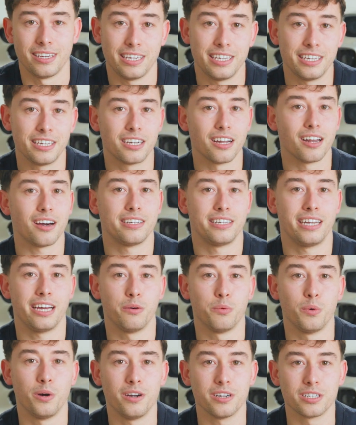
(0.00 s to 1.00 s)
Eagle Eye
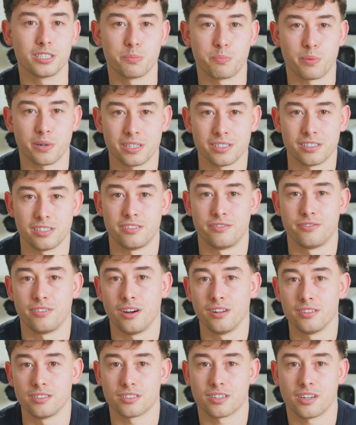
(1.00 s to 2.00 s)
Networks brings
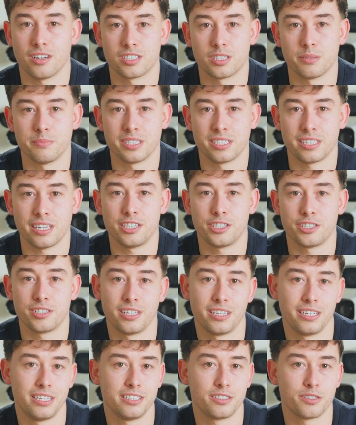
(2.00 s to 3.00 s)
advanced customization
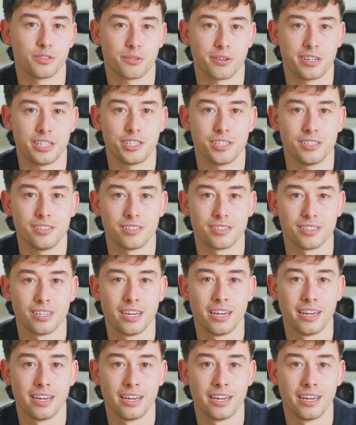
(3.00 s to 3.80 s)
and integrations.